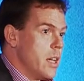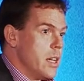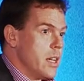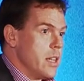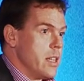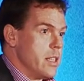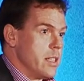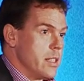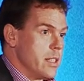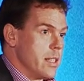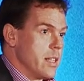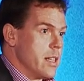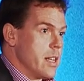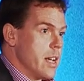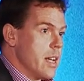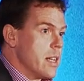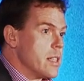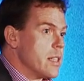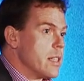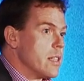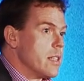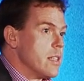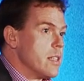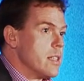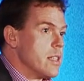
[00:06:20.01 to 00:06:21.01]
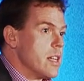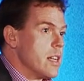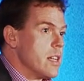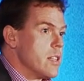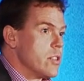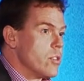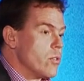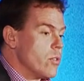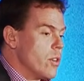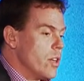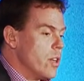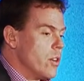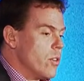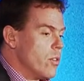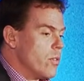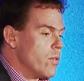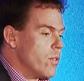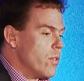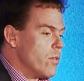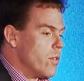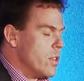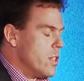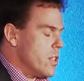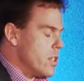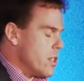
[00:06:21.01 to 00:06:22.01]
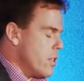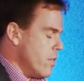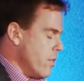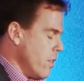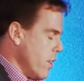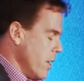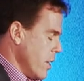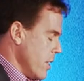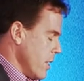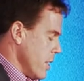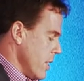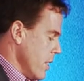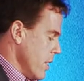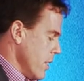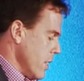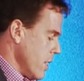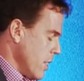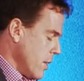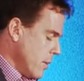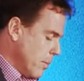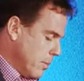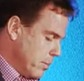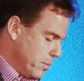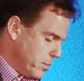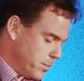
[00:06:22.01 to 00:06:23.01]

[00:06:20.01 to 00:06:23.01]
is getting the data in off of these devices.